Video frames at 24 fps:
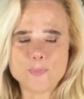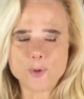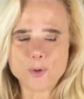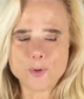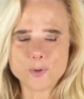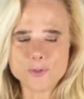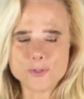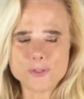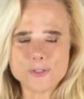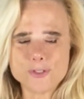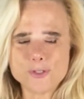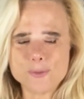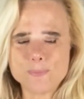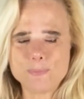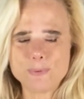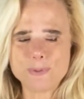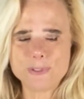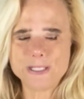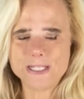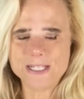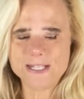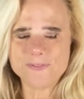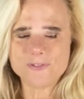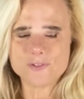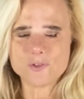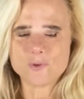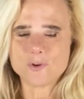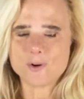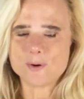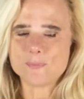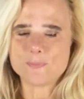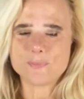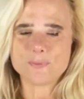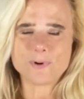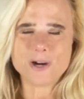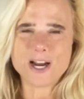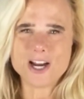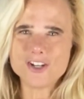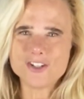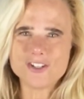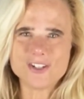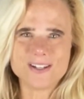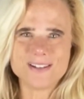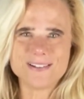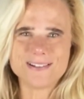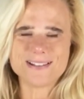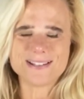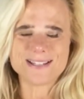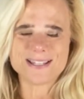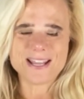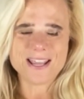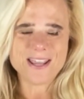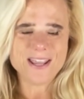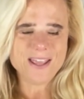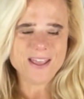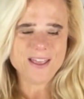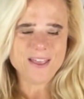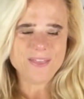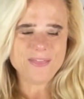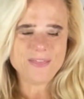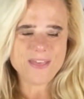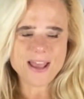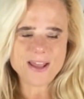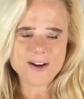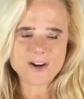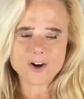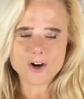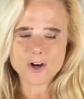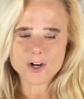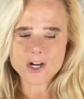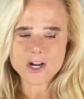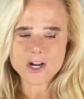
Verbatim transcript: personal beliefs or impressions that are